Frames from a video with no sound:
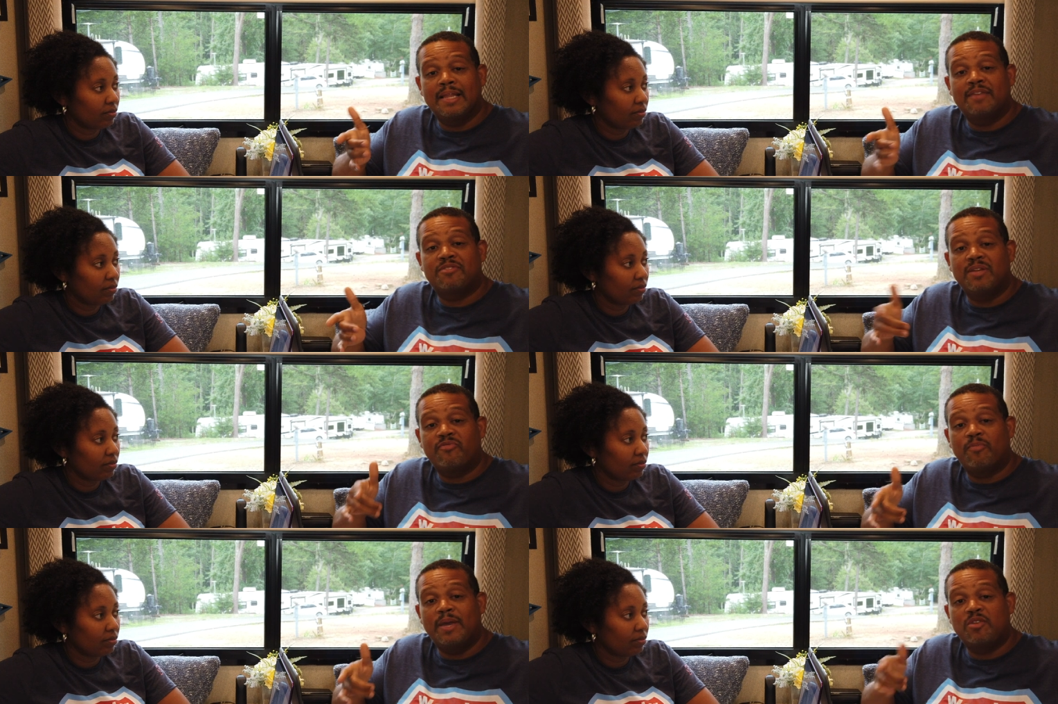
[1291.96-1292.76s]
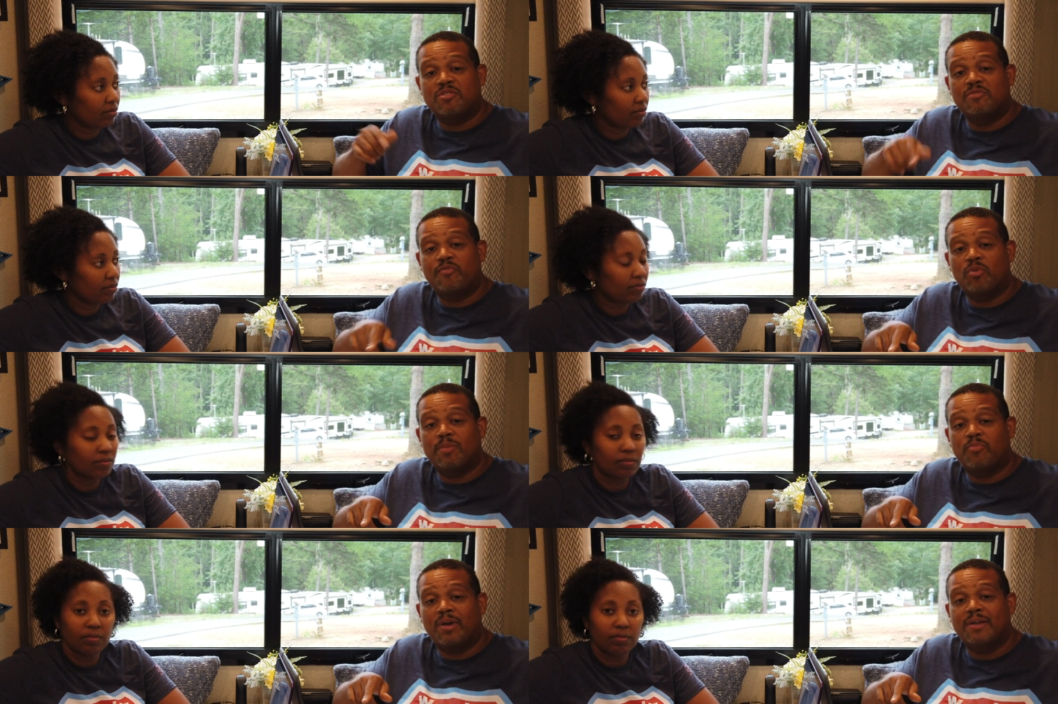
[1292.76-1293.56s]
Speaker 1: links and information for
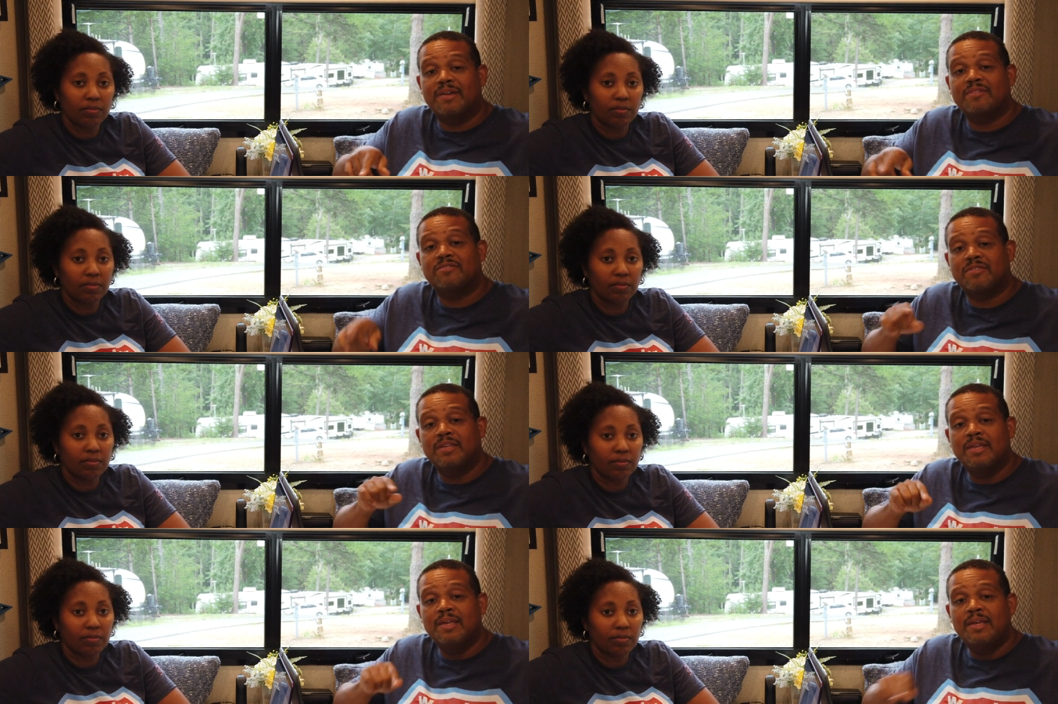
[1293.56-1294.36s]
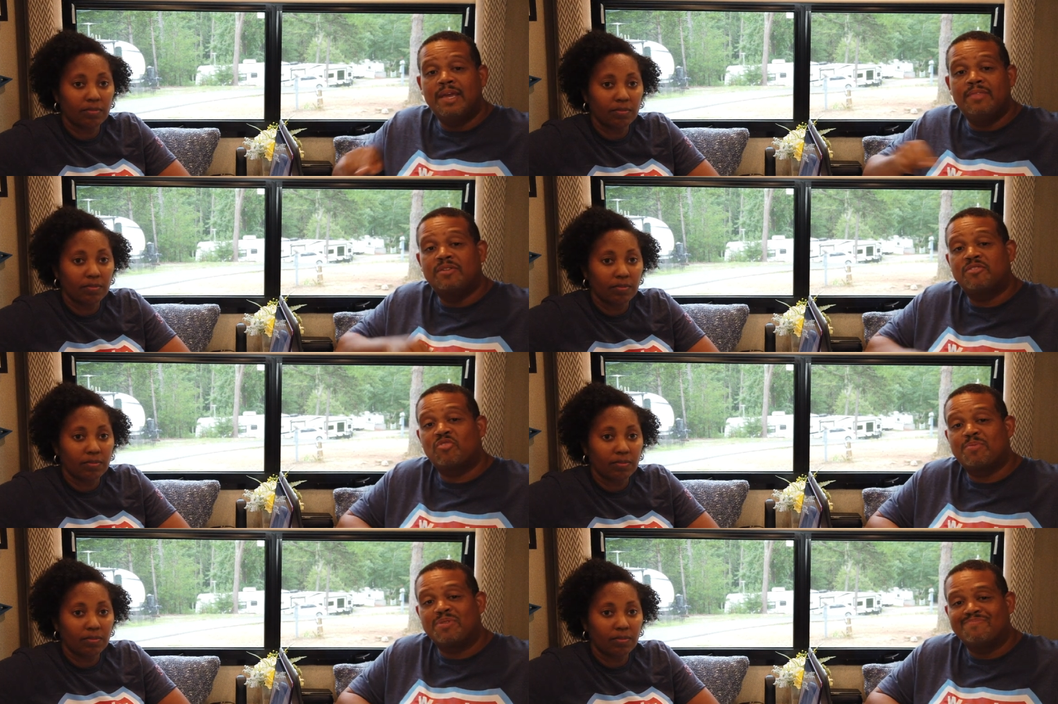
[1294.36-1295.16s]
the products in the
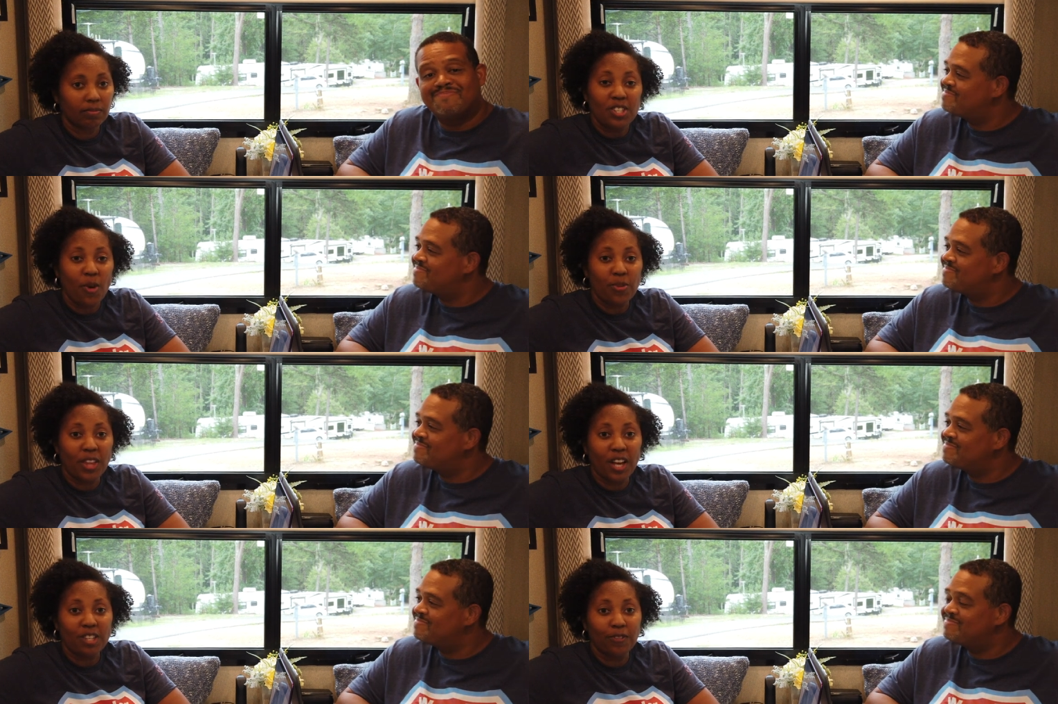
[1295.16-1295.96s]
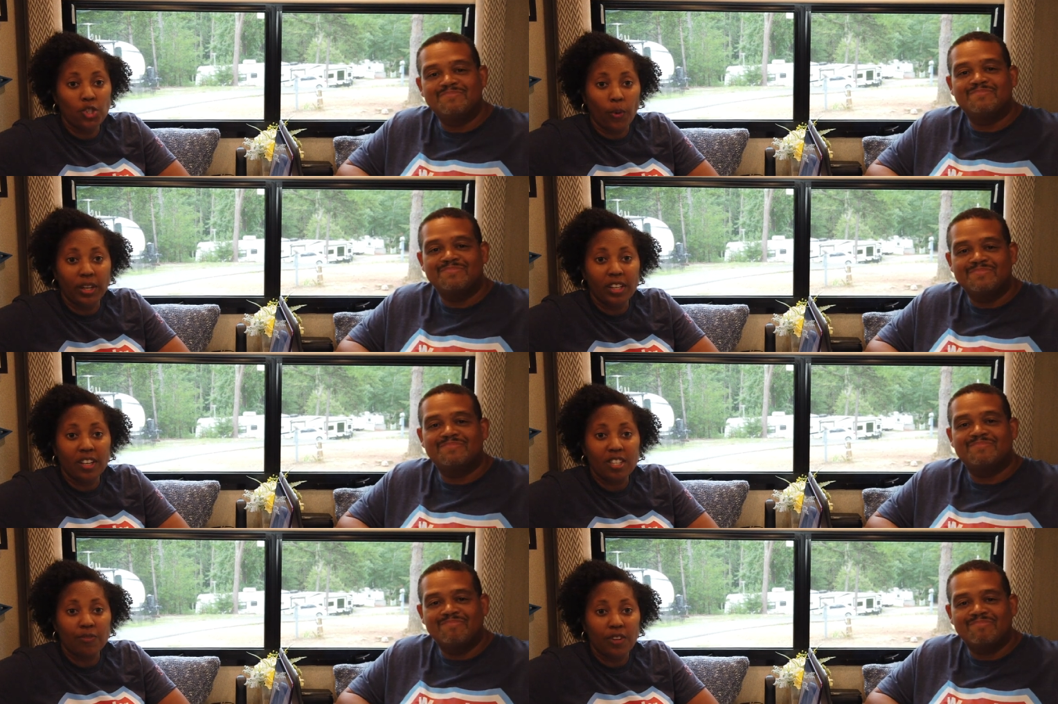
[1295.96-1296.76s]
description.
Speaker 2: So thanks for
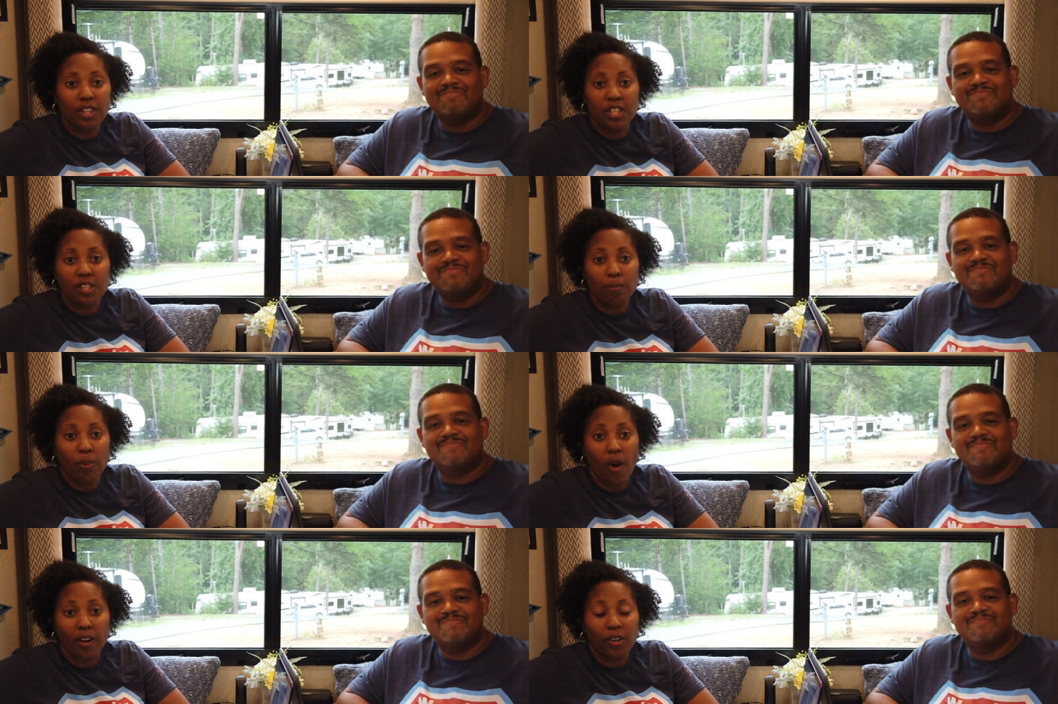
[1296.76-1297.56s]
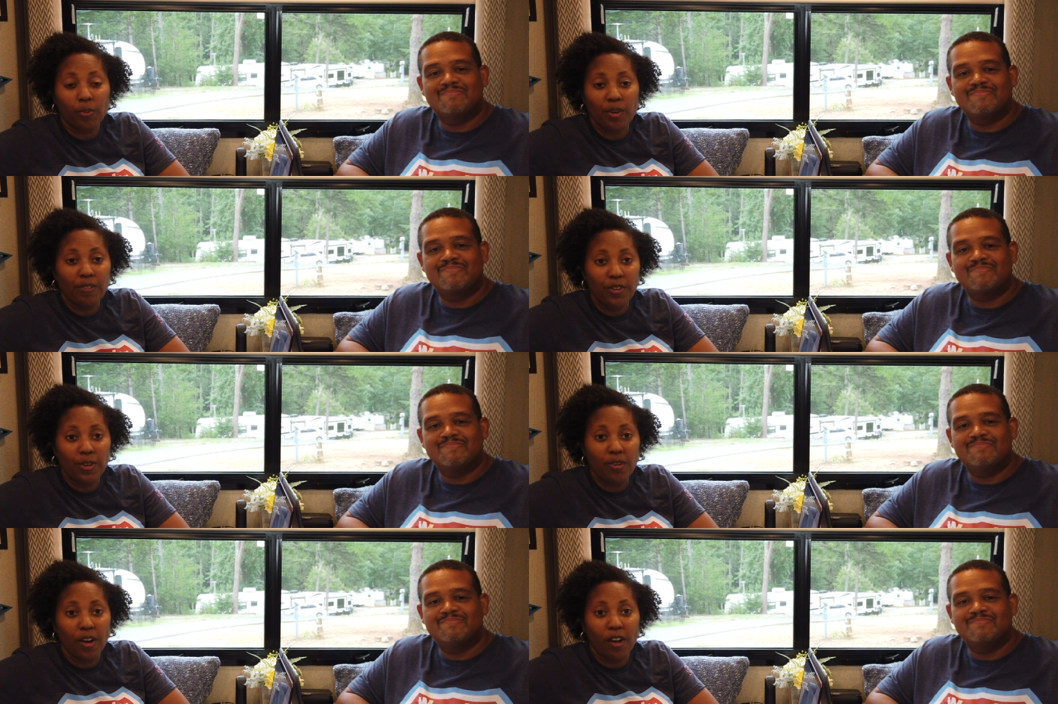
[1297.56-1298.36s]
joining us for this product
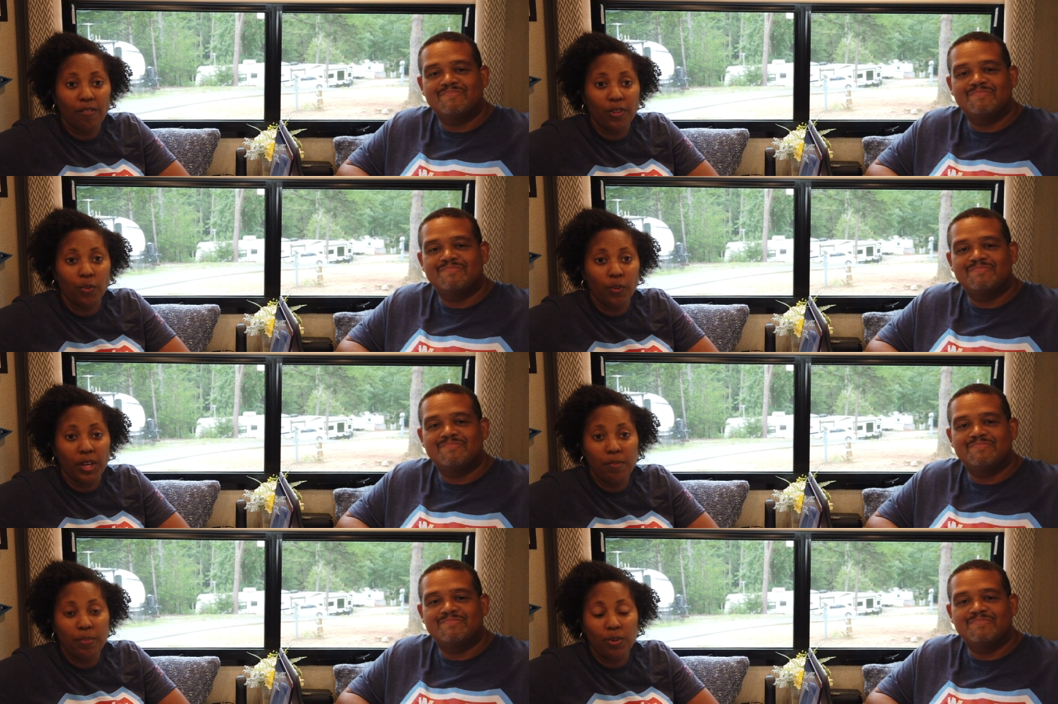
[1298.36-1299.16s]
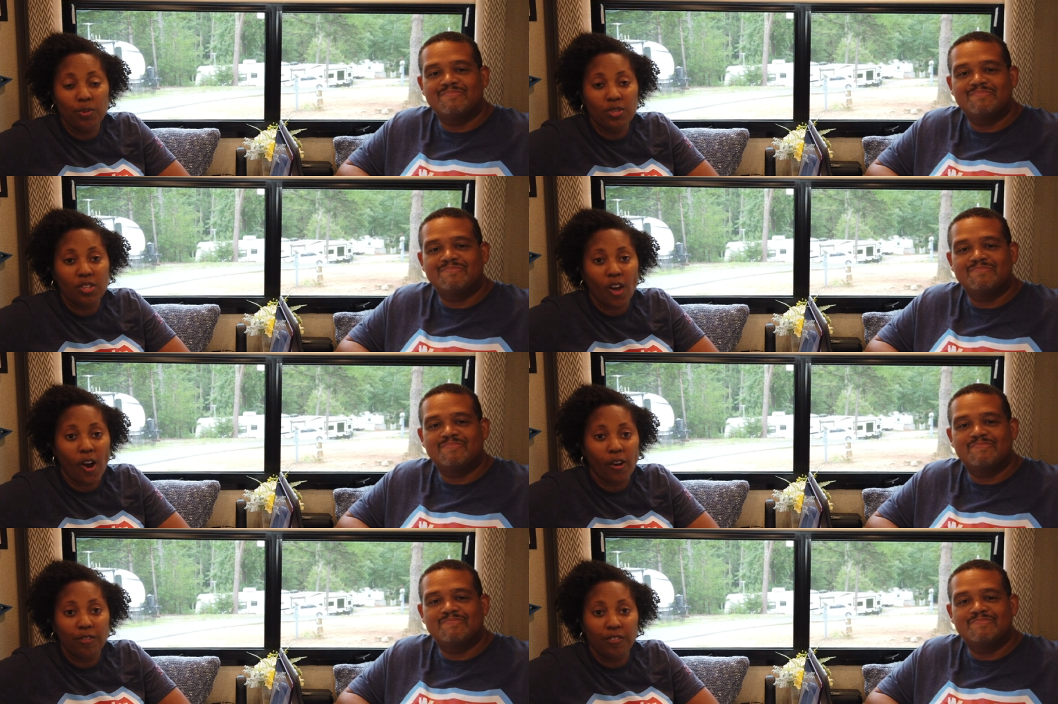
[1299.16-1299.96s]
review of the WeBoost
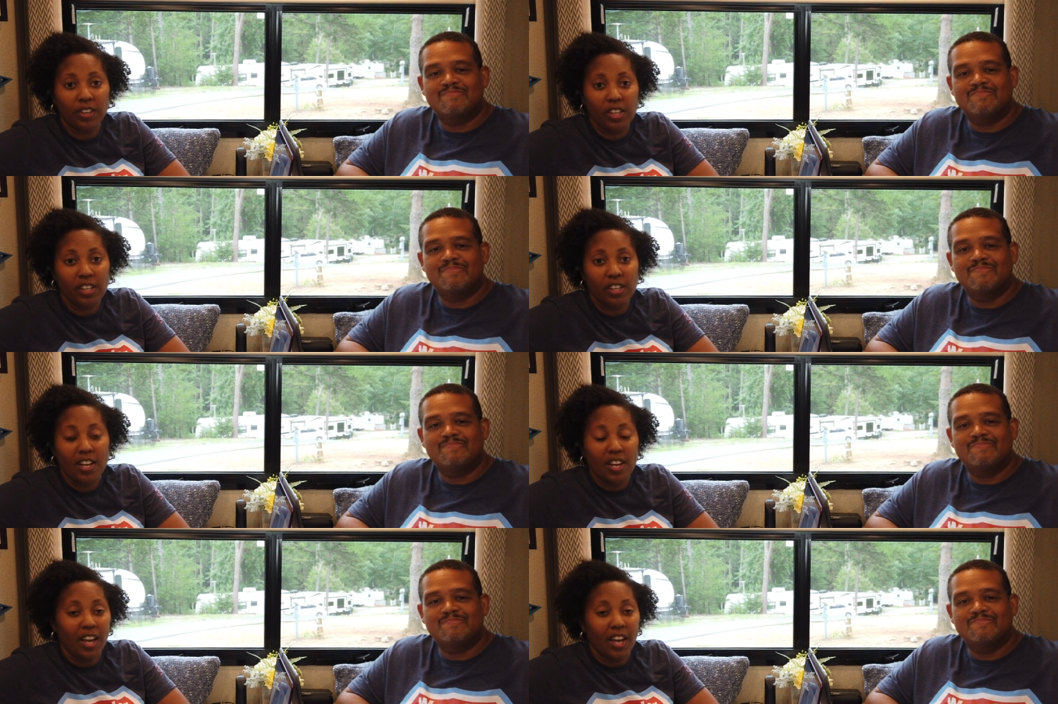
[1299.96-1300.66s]
RV